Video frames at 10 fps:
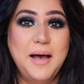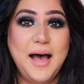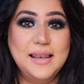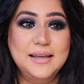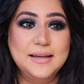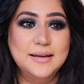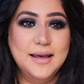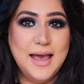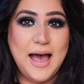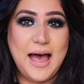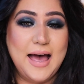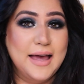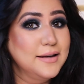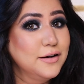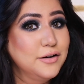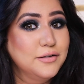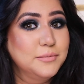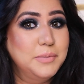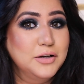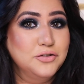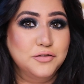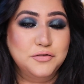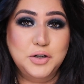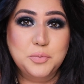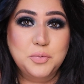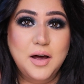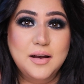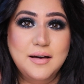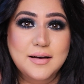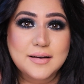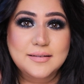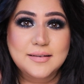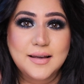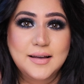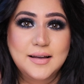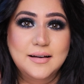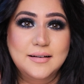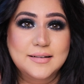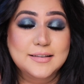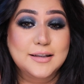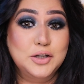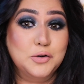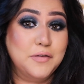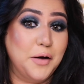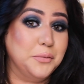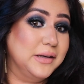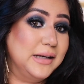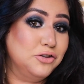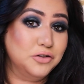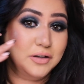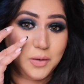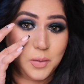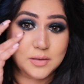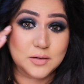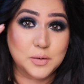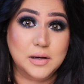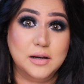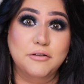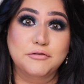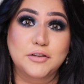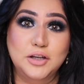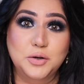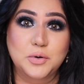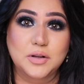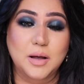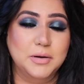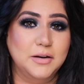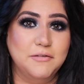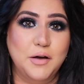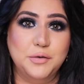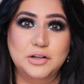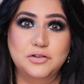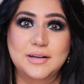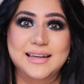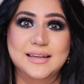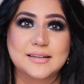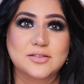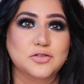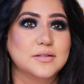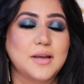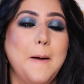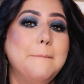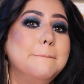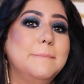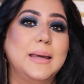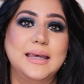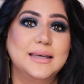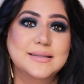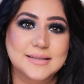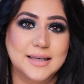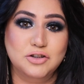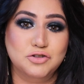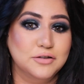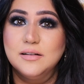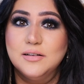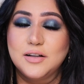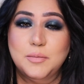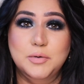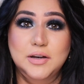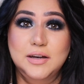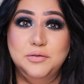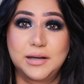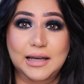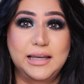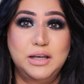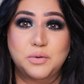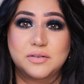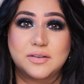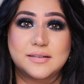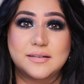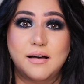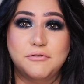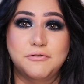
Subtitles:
palette and a bunch of new products. The new foundation, also love the new Huda Beauty foundation. It is just amazing. Just Huda Beauty really knows the stuff,